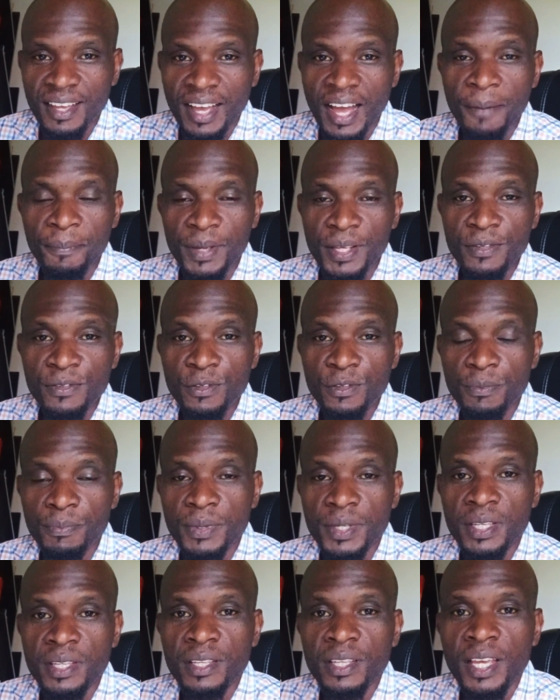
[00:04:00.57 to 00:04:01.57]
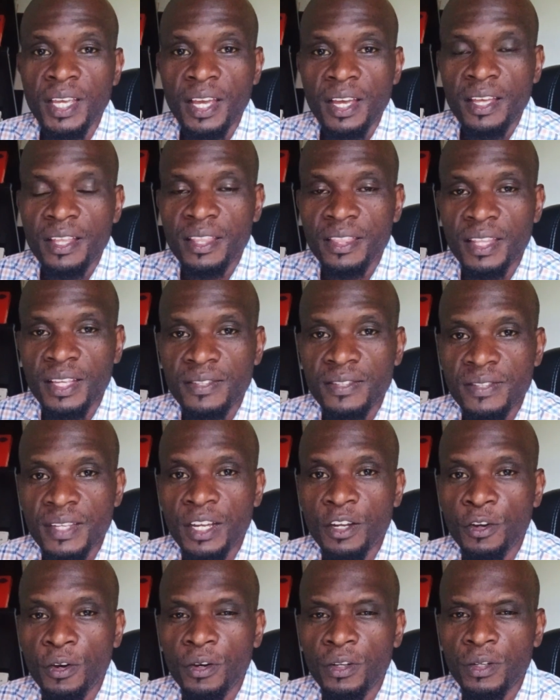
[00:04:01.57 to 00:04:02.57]
happens to be the
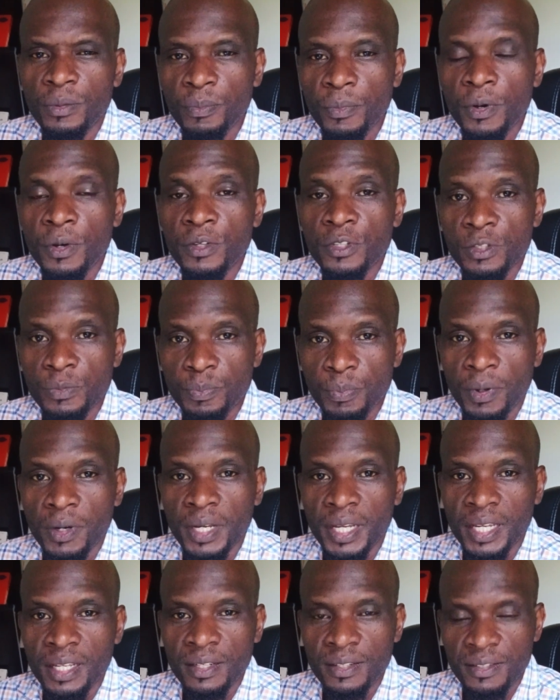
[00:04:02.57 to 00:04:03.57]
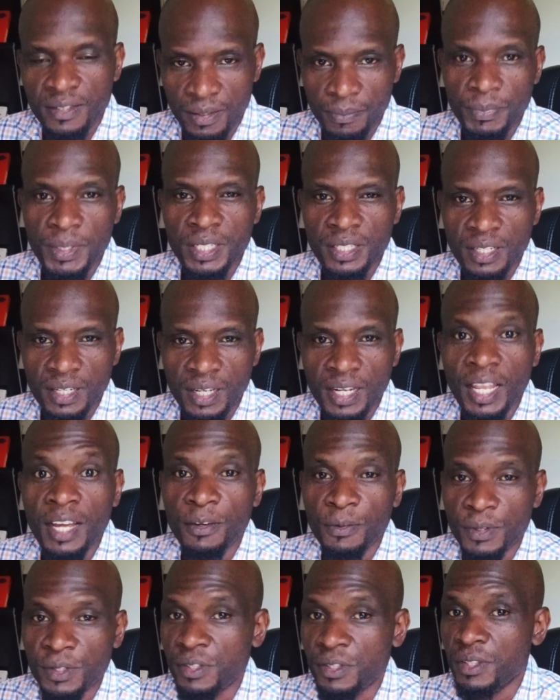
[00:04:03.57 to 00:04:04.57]
second most spoken Semitic
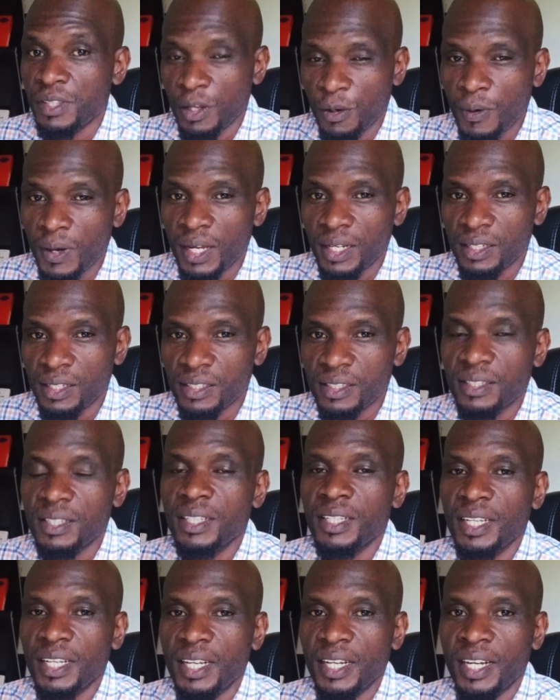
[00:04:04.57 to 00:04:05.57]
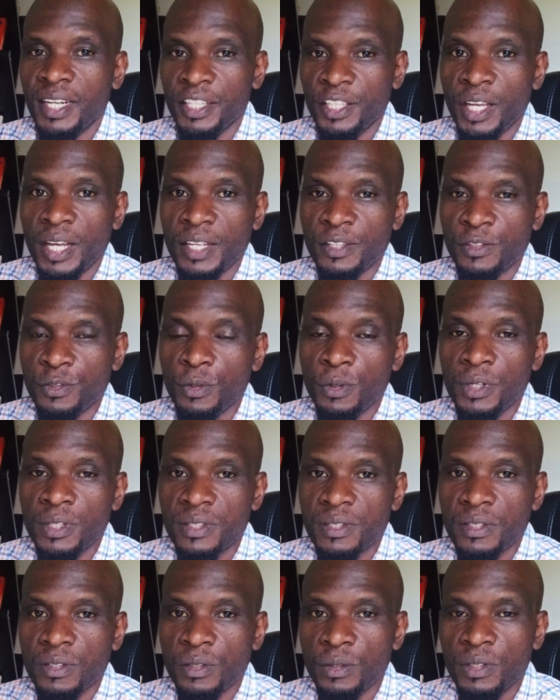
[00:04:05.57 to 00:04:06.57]
language in the world. So
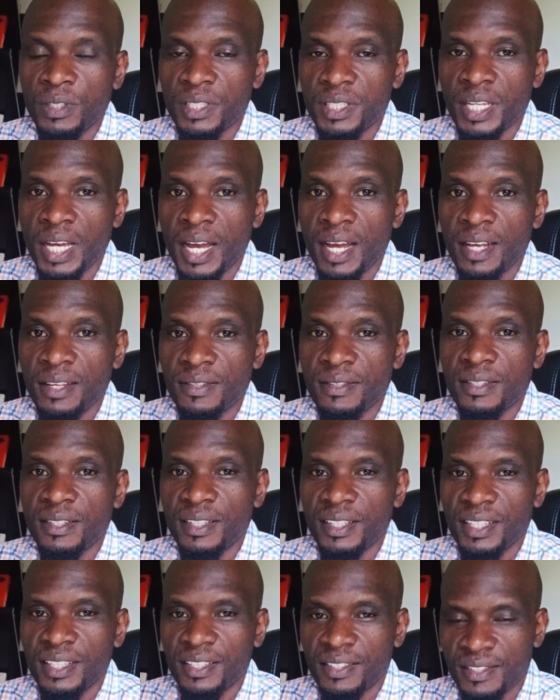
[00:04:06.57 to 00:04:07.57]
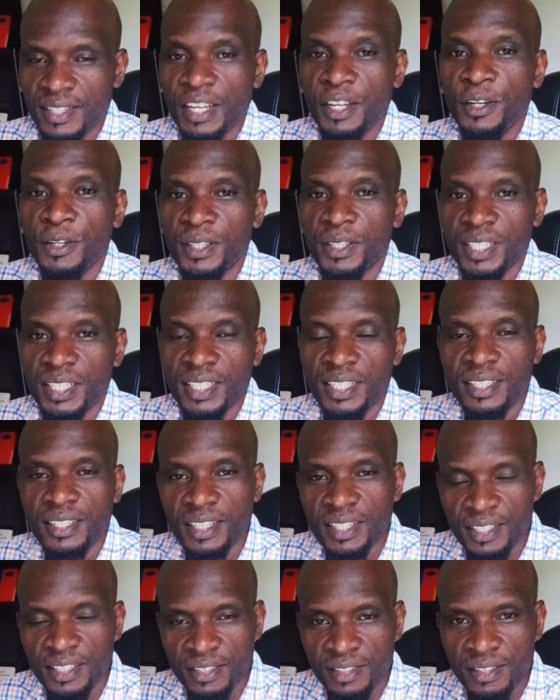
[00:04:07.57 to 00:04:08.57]
it's not just second
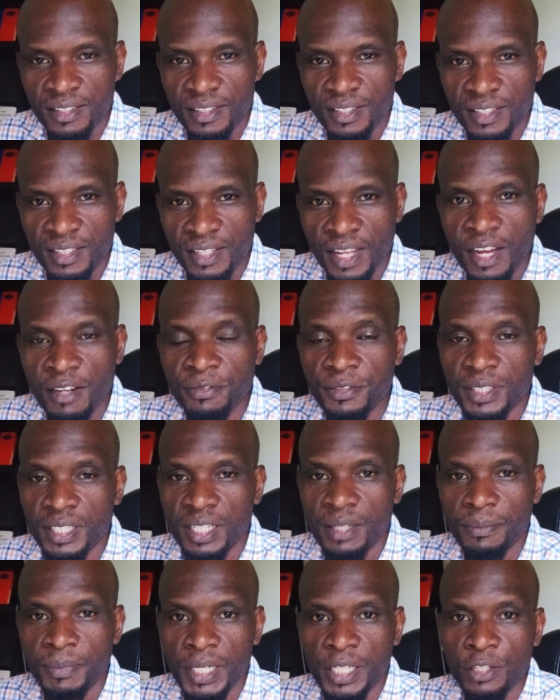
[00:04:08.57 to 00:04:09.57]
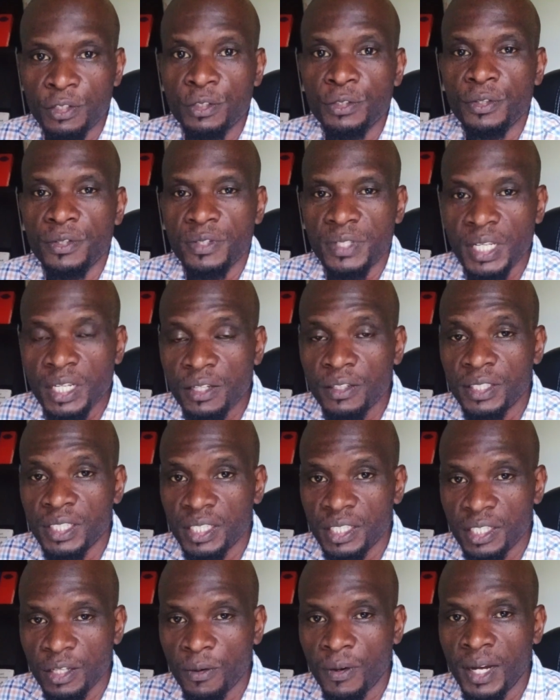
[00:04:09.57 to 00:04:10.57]
in Africa, but it's also second
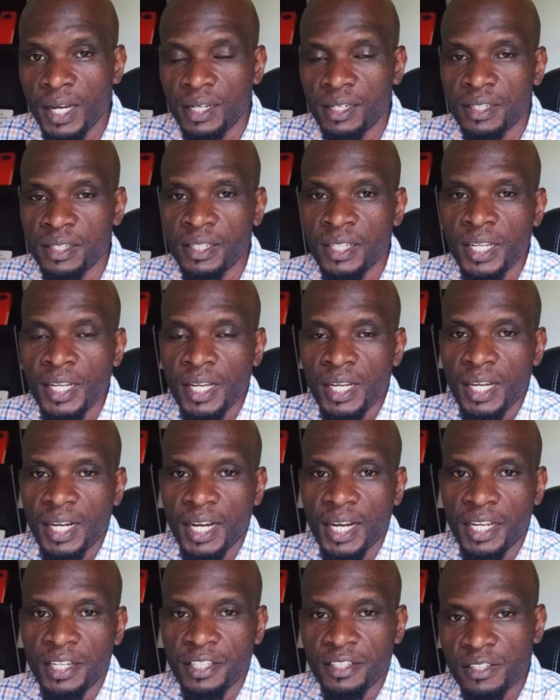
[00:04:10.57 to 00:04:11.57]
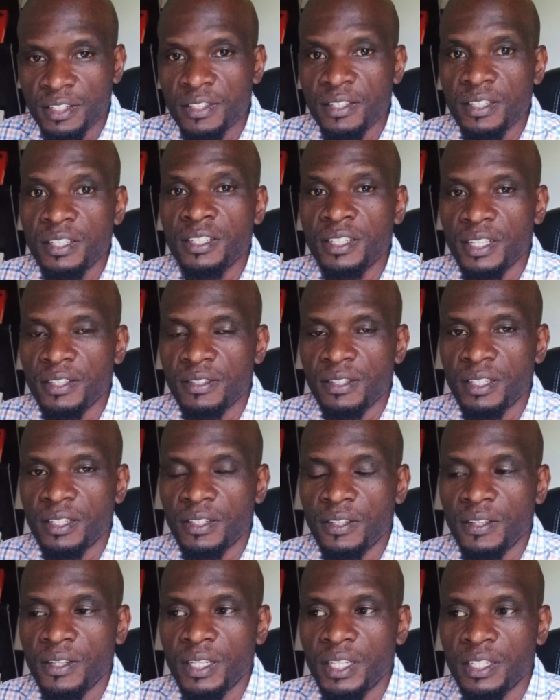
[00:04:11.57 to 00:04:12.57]
in the world. And it is
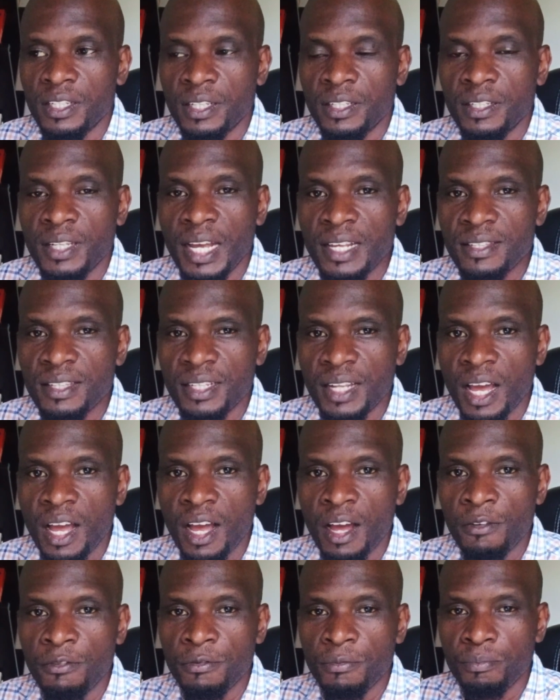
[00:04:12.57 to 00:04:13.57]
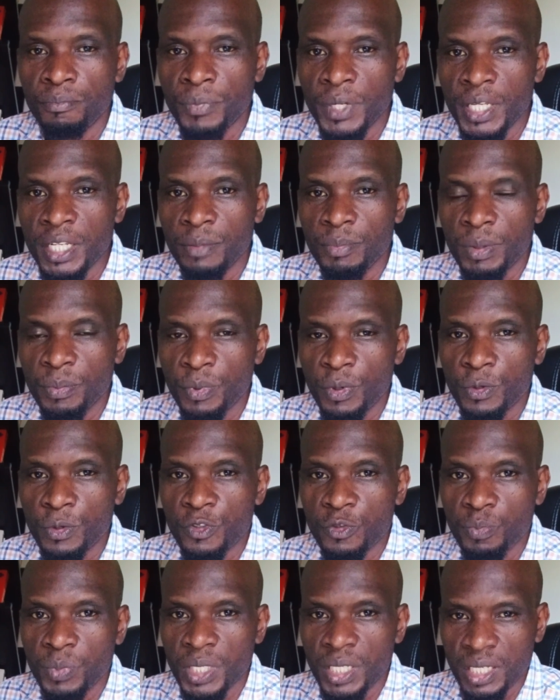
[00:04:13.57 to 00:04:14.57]
interesting, it doesn't have many people who
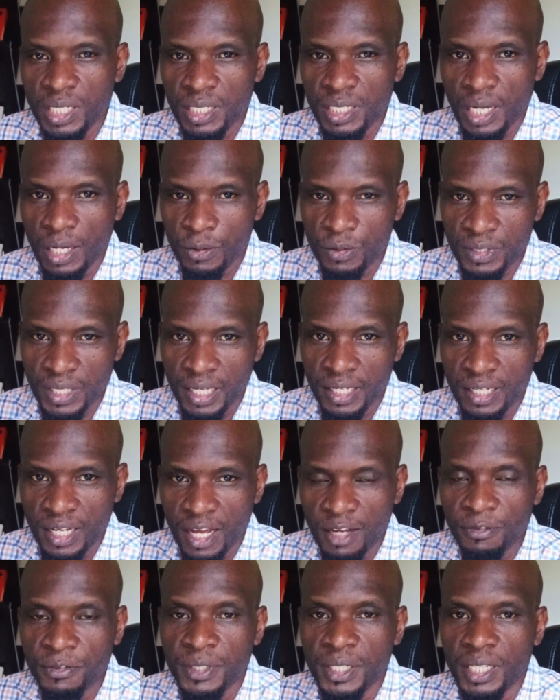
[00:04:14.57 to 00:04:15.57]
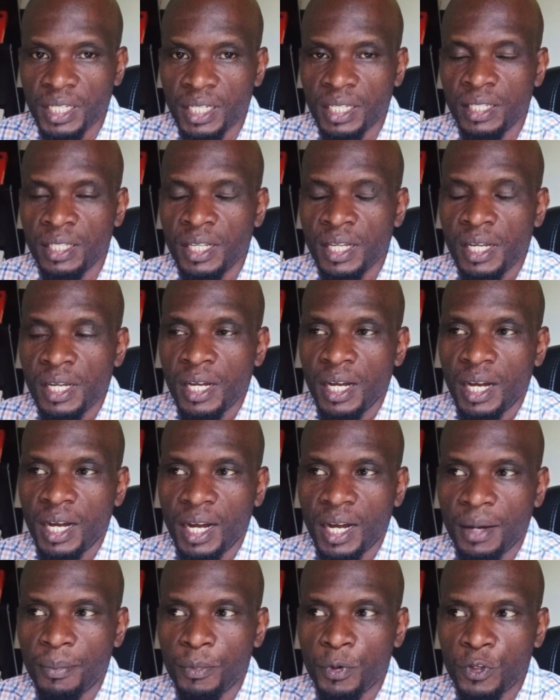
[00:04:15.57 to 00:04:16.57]
speak it outside Africa.
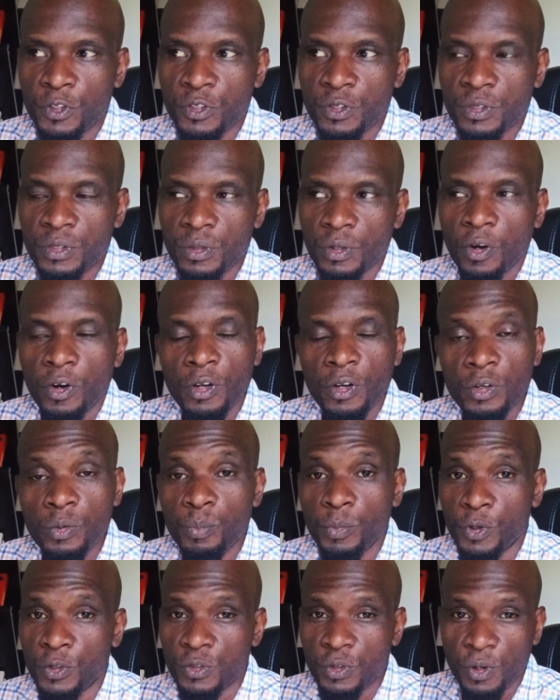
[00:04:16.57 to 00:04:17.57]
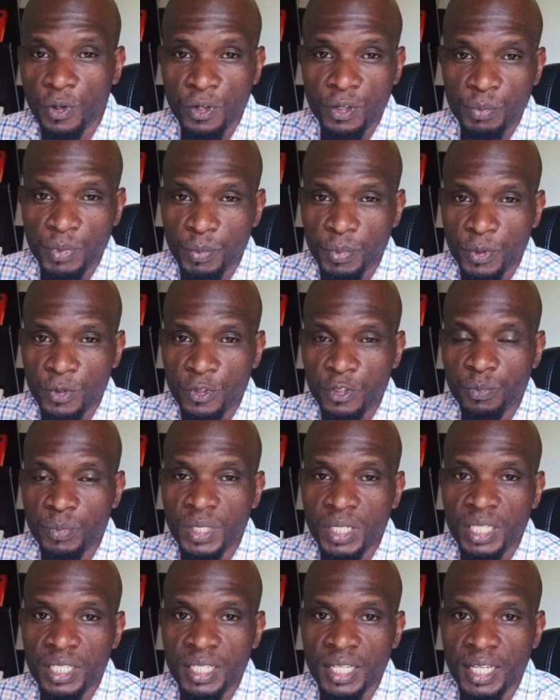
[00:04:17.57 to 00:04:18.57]
Almost all people who
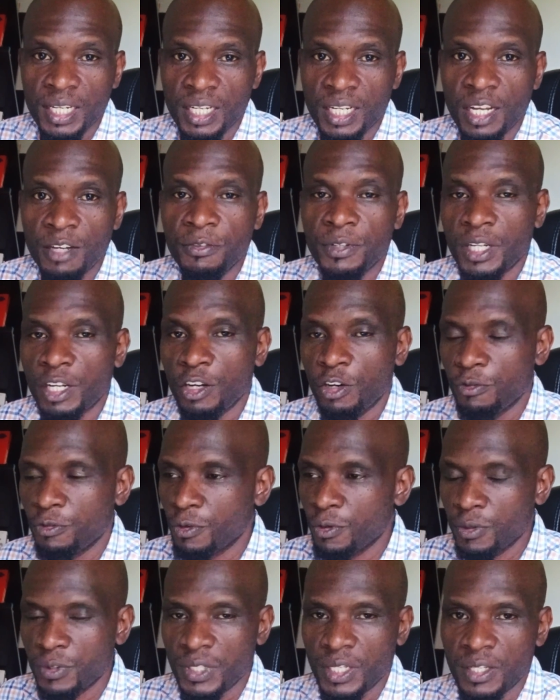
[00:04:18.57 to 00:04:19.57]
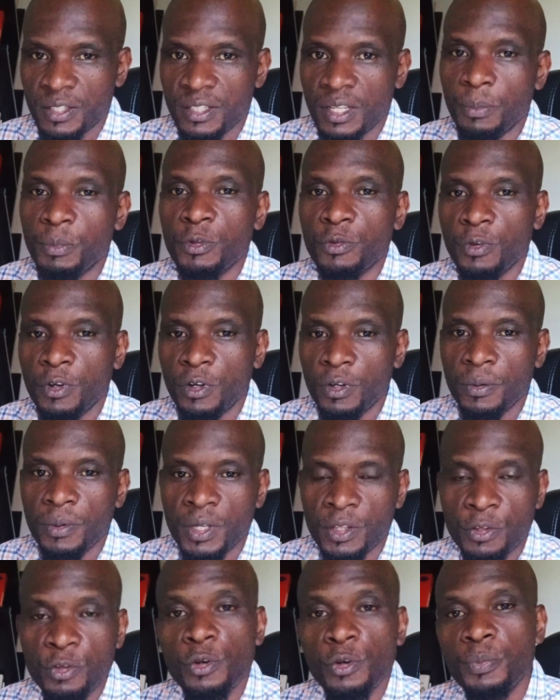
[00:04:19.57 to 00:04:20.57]
speak it are in Africa, of course, except for
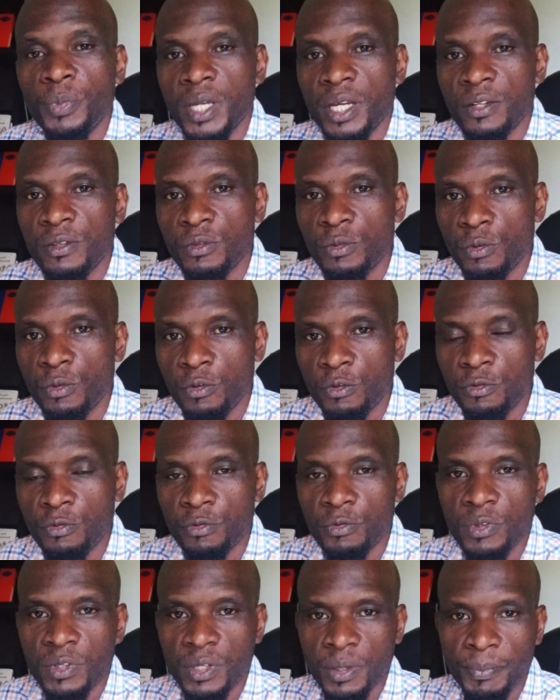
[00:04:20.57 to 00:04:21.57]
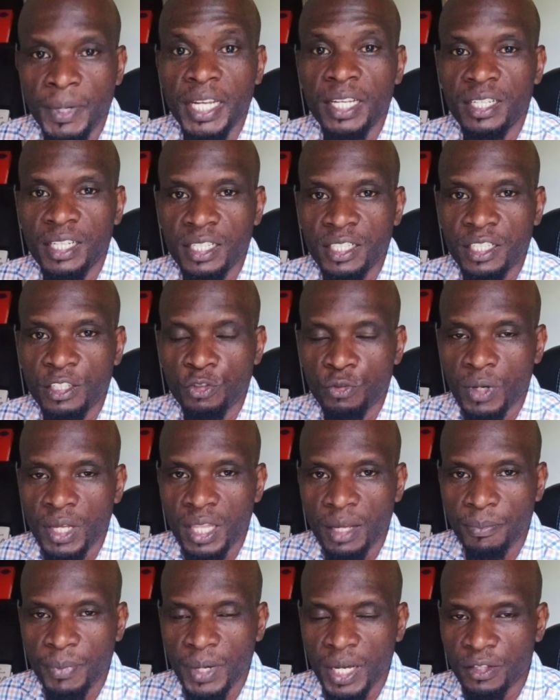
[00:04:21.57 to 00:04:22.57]
Ethiopians who've migrated to
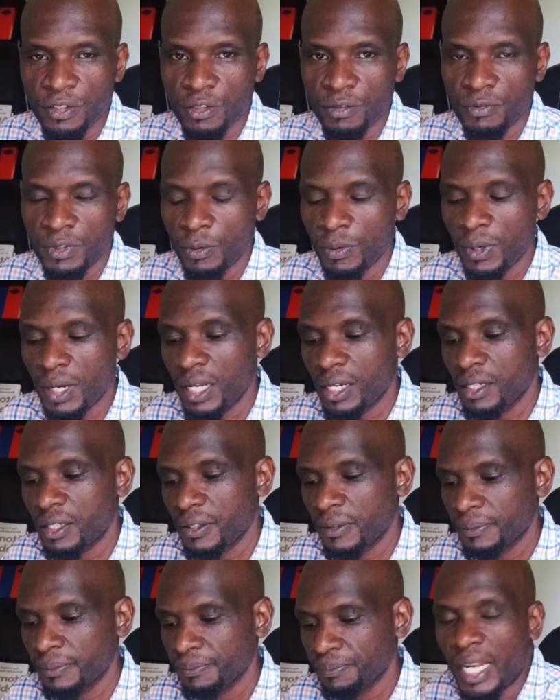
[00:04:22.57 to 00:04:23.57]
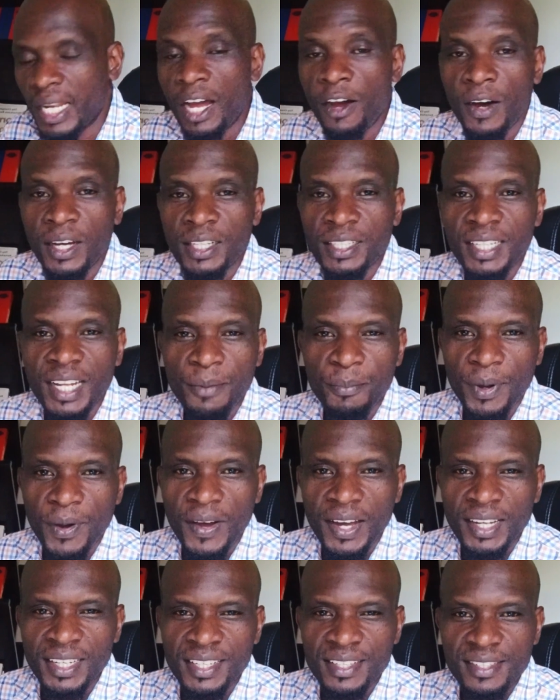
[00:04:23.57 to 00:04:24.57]
other parts of the world. Now, at number
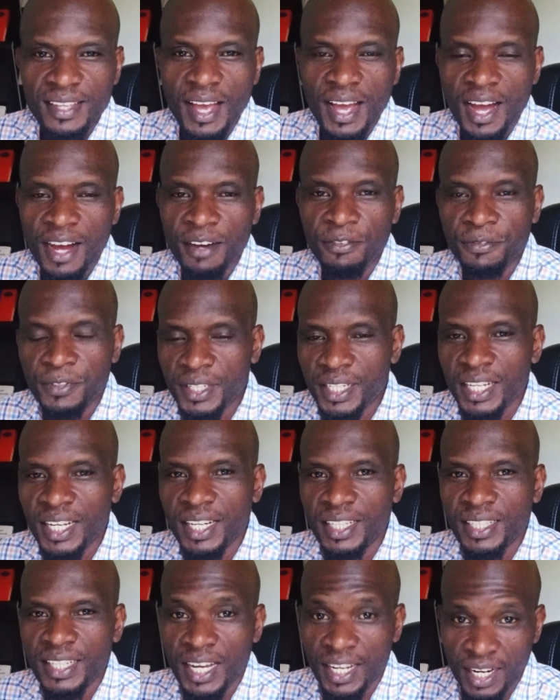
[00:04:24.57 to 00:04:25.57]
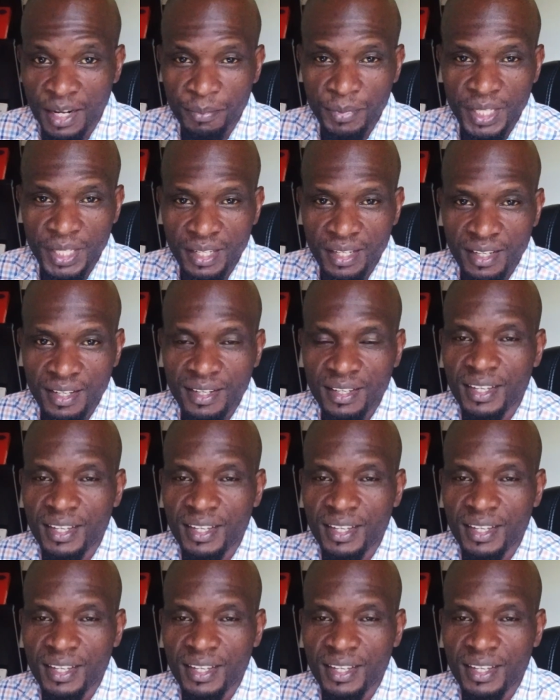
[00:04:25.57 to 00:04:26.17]
1 is African Arabic.